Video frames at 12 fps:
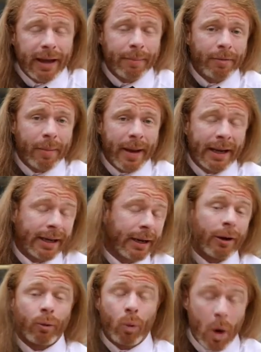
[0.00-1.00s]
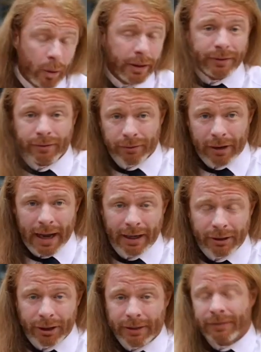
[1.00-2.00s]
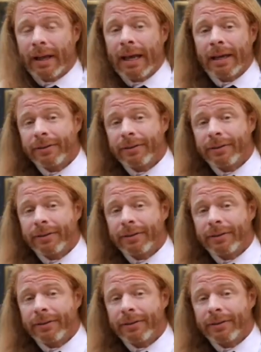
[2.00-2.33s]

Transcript: to implementing our wokest strategies,